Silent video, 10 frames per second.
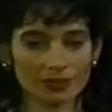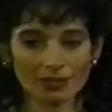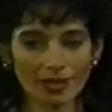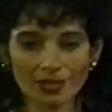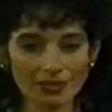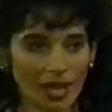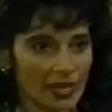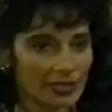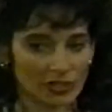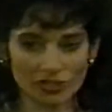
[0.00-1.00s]
It's not a
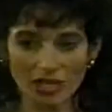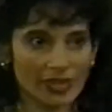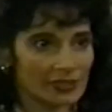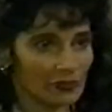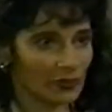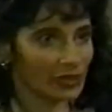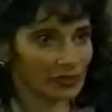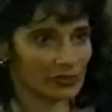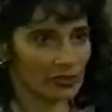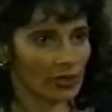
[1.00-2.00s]
tiny shanty
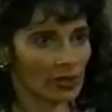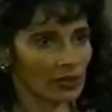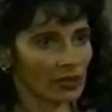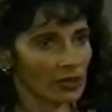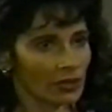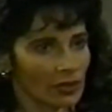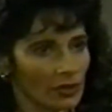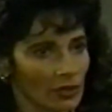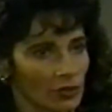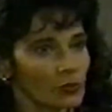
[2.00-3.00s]
village.
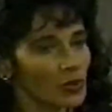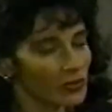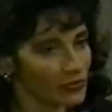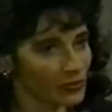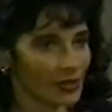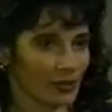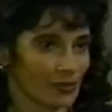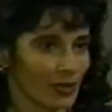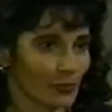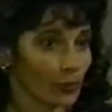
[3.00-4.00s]
You may think
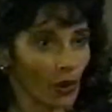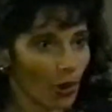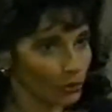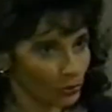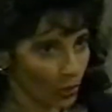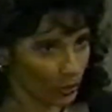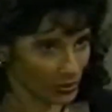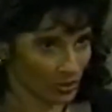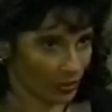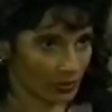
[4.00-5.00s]
that we all know
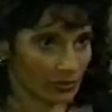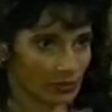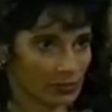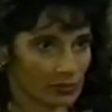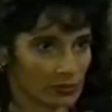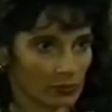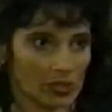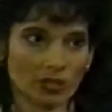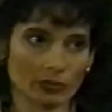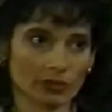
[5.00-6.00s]
each other.
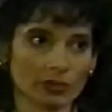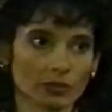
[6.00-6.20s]
We don't.